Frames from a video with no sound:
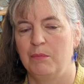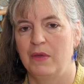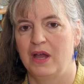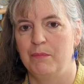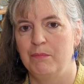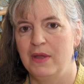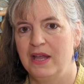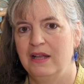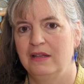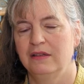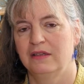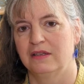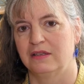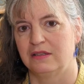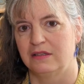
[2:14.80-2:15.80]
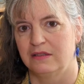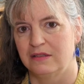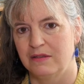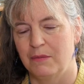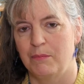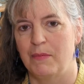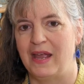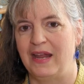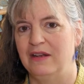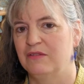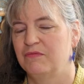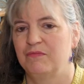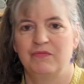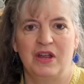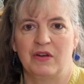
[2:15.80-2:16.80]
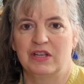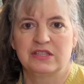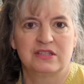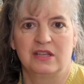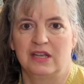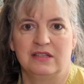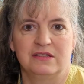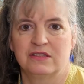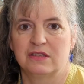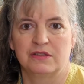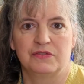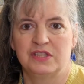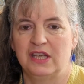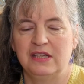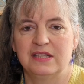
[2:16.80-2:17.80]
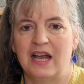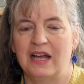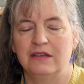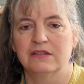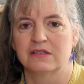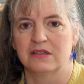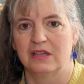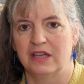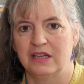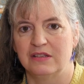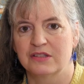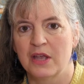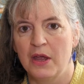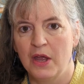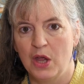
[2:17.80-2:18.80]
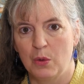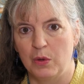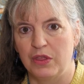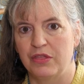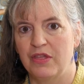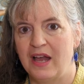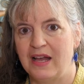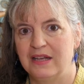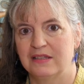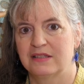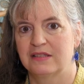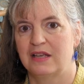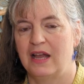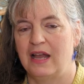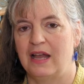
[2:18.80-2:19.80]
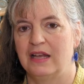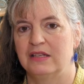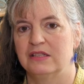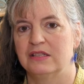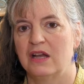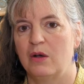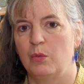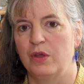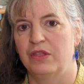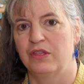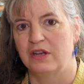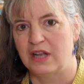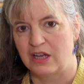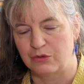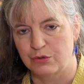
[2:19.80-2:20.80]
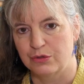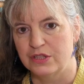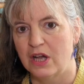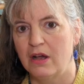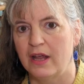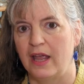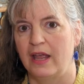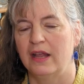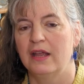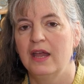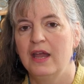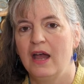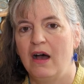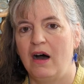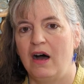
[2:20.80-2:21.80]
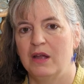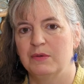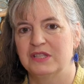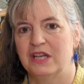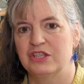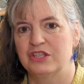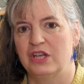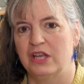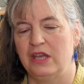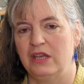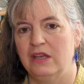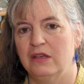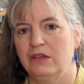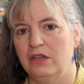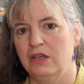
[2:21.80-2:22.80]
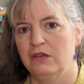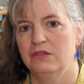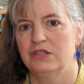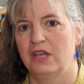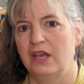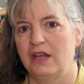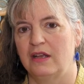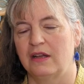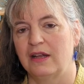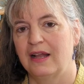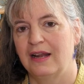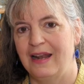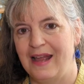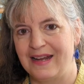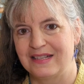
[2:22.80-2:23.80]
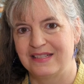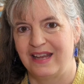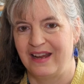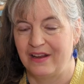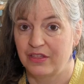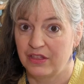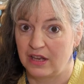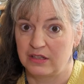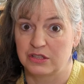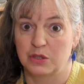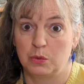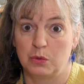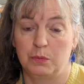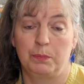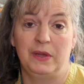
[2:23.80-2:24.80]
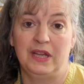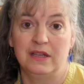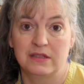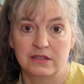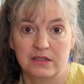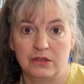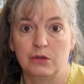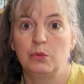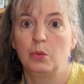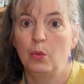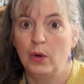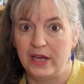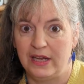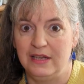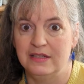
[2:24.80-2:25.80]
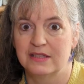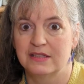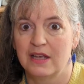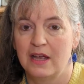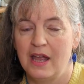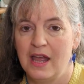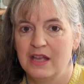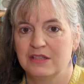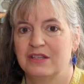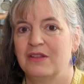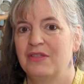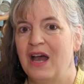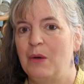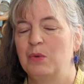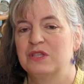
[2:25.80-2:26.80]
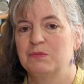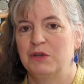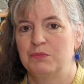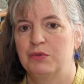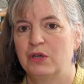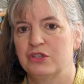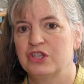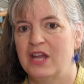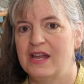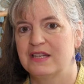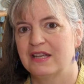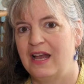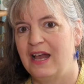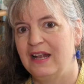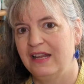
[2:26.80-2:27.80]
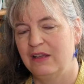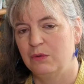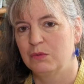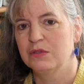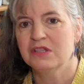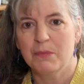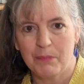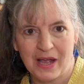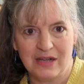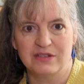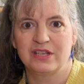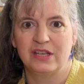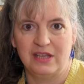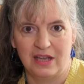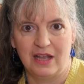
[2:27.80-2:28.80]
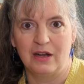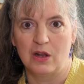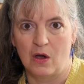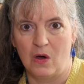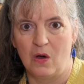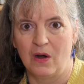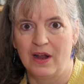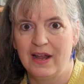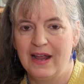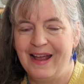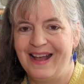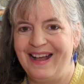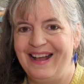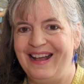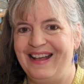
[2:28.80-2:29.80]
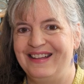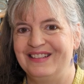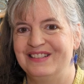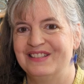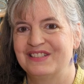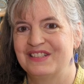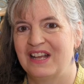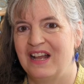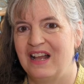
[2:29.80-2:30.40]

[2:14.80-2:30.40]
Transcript: a mill and made various things, sort of tea towels and things with that. And with the natural dyeing, I was actually using and collecting things that would be considered weeds. So that was my project, and it was about a year long, and